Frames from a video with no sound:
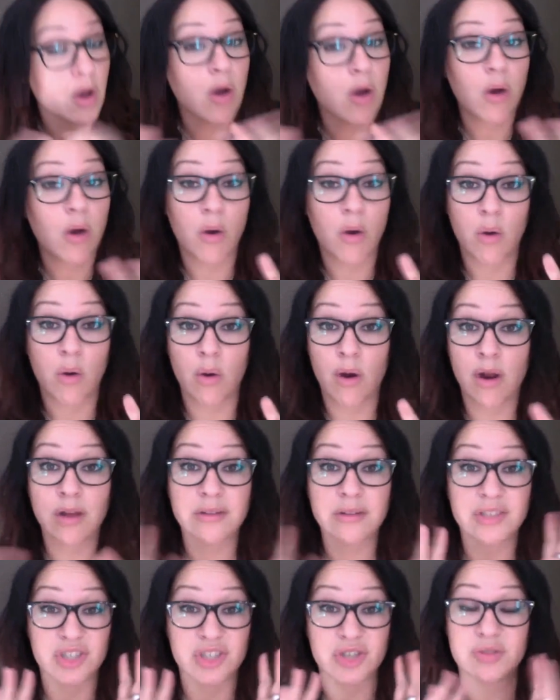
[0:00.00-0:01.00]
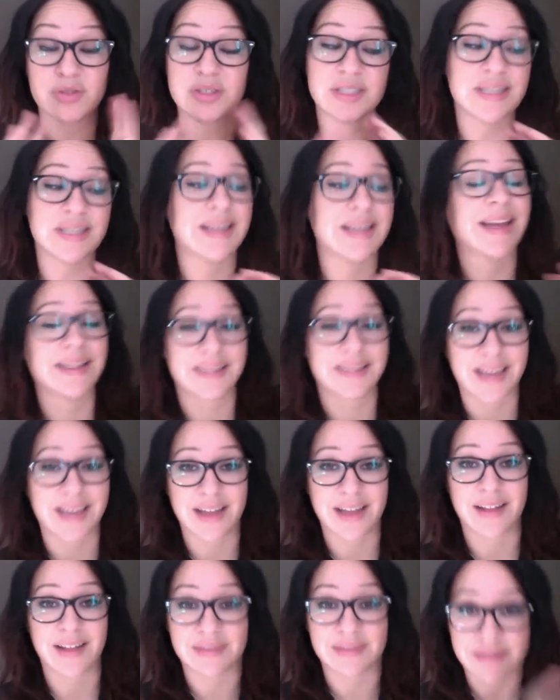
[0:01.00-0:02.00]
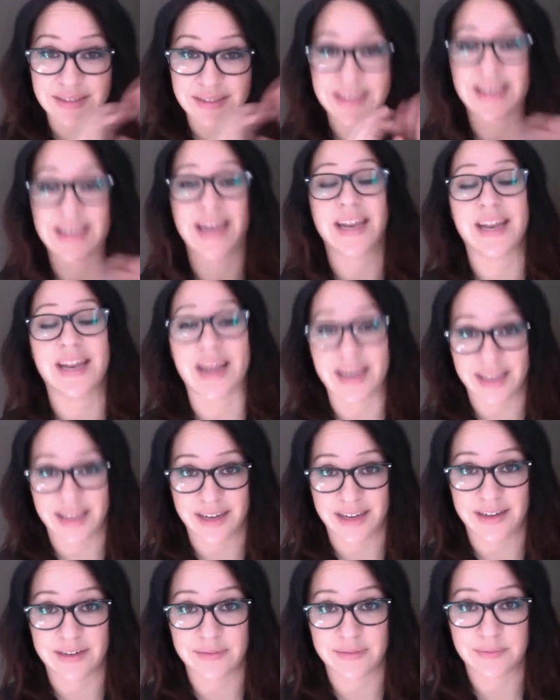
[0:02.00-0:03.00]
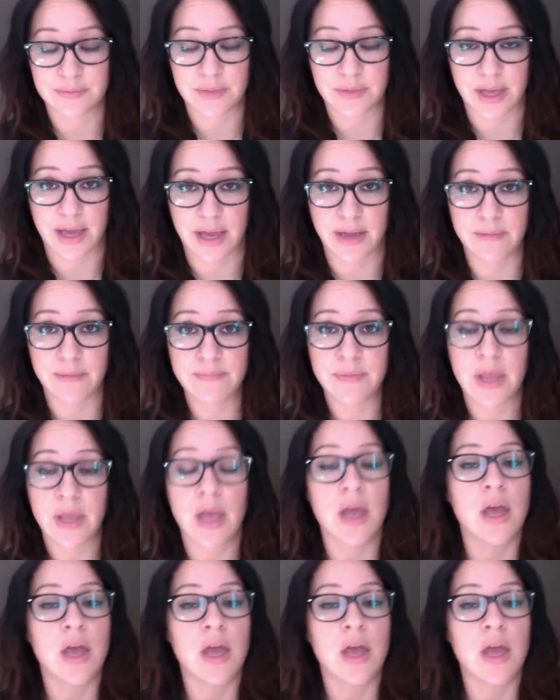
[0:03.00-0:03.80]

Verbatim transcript: or choose to get the hell, get it out of here. Okay.